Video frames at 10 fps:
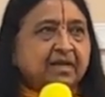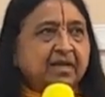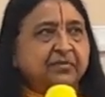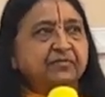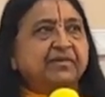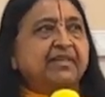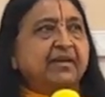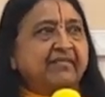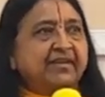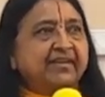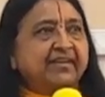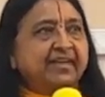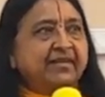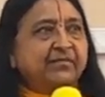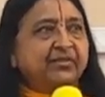come to Vrindavan
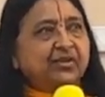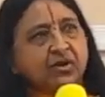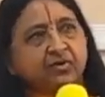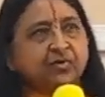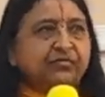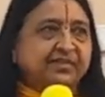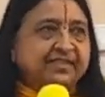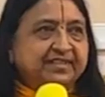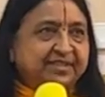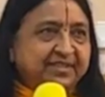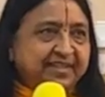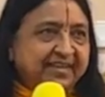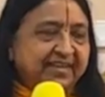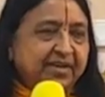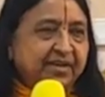and we can all go for his
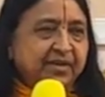darshan,